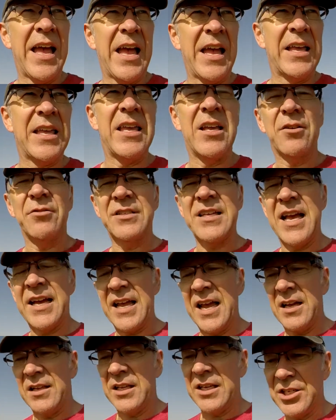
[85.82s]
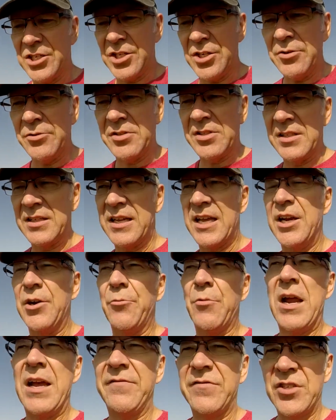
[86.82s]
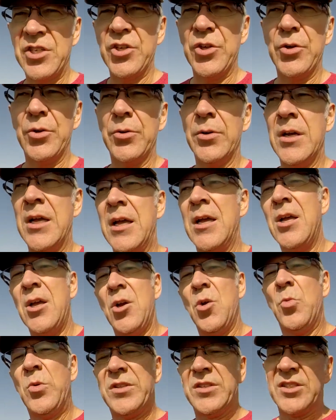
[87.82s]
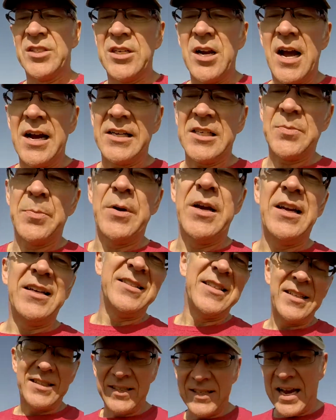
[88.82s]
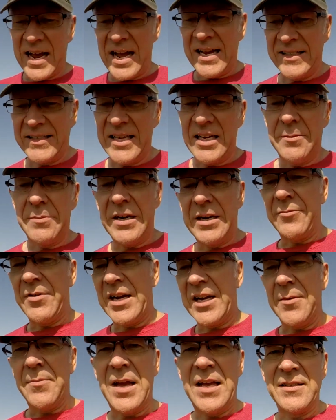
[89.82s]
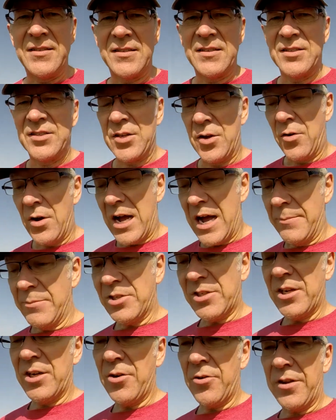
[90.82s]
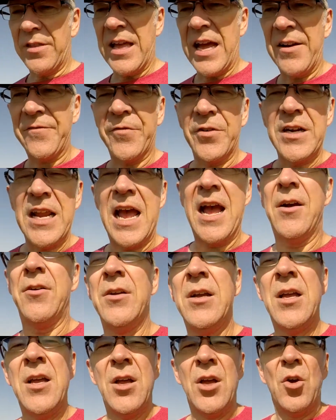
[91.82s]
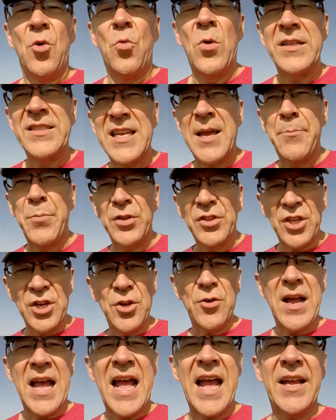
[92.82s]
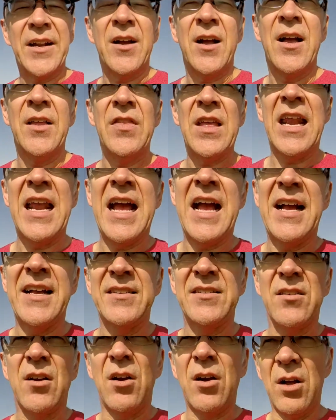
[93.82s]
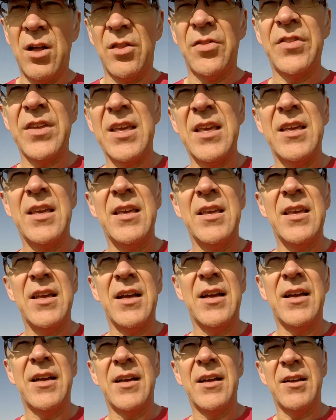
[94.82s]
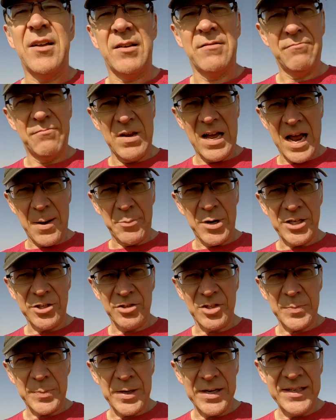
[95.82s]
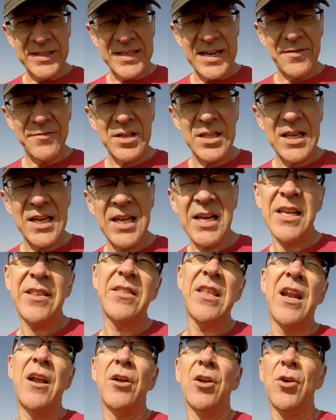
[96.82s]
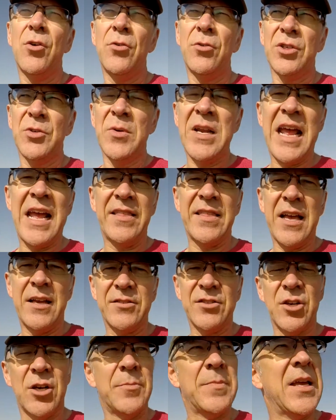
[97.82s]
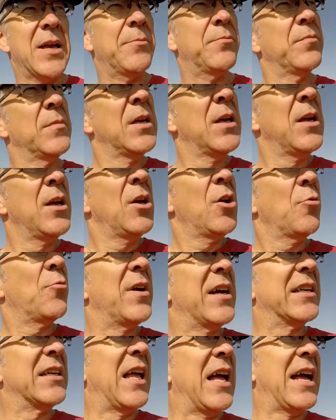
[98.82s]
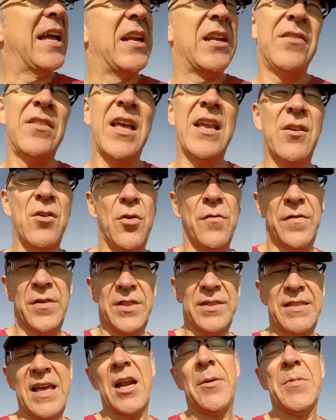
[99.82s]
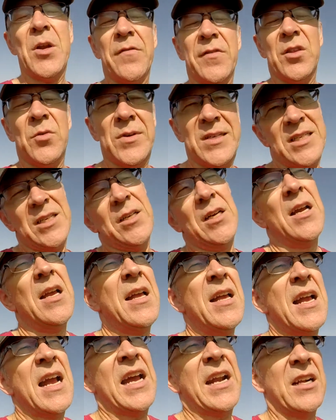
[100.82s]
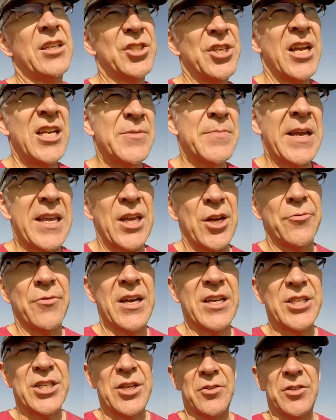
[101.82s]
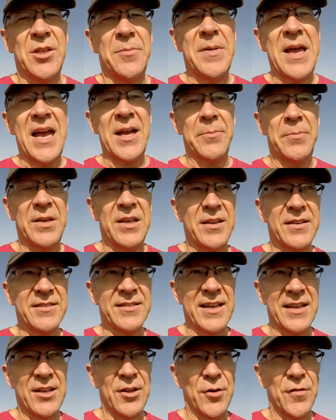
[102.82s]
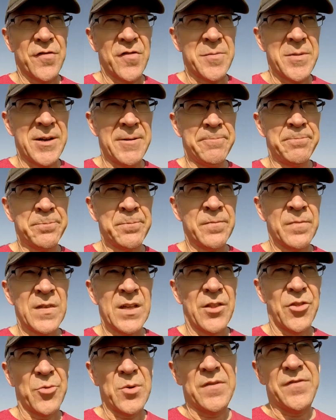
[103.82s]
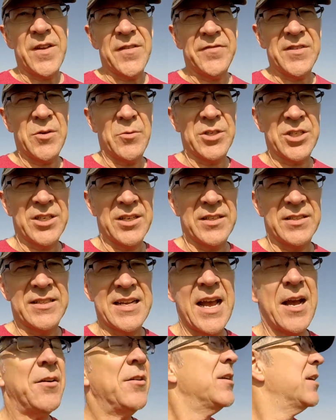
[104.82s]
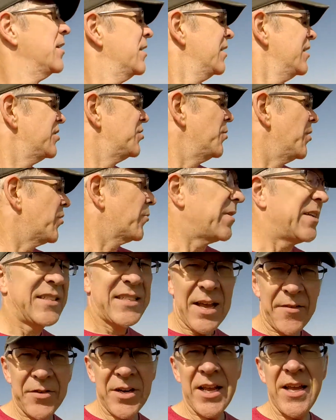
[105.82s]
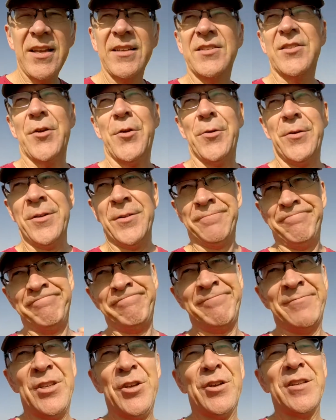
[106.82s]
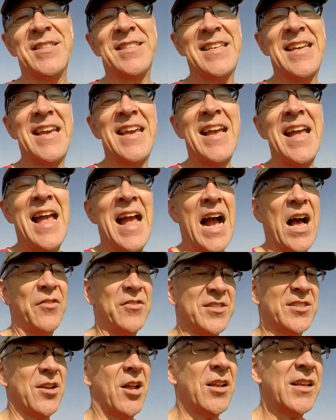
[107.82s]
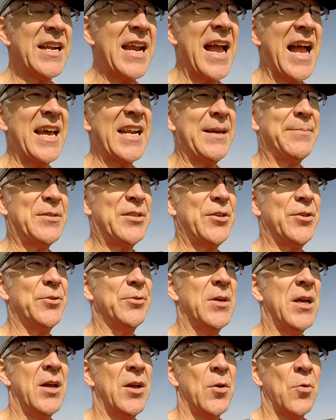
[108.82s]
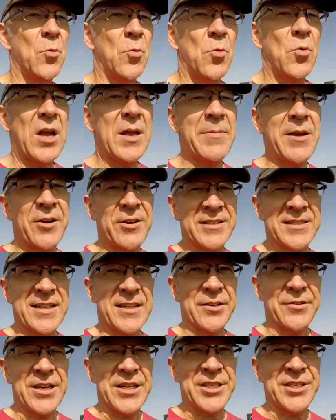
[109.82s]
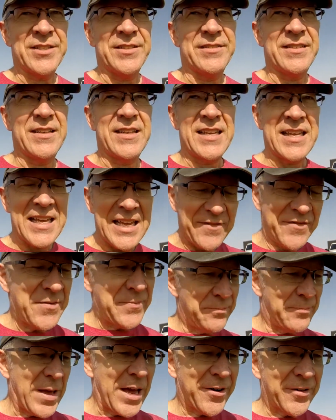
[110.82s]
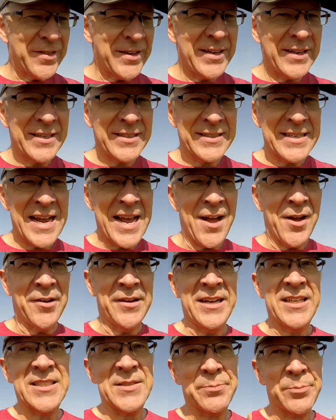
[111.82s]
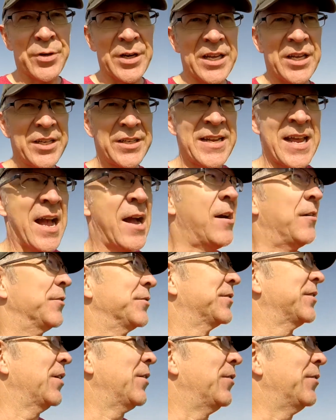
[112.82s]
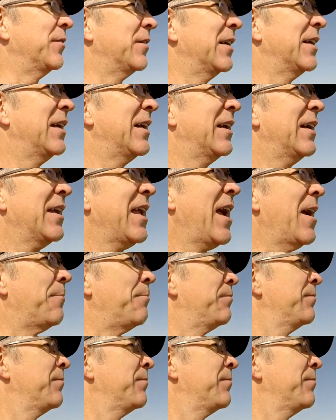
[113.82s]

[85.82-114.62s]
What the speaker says: Ecotech LHUs can rev to with stock springs, that's as high as anybody recommends. So I'm just gonna go to that for now. Once I put the new head on that has all the high pressure springs and everything in it, then I'll go to an 8,000 RPM red line, and then that'll be over the winter. And I'll change my gear ratio in the back because I can go from a 350, which it is now, to a 370. So you can see how this is all gonna add up to way better acceleration, even better than it is now, and it's pretty good now. So yeah.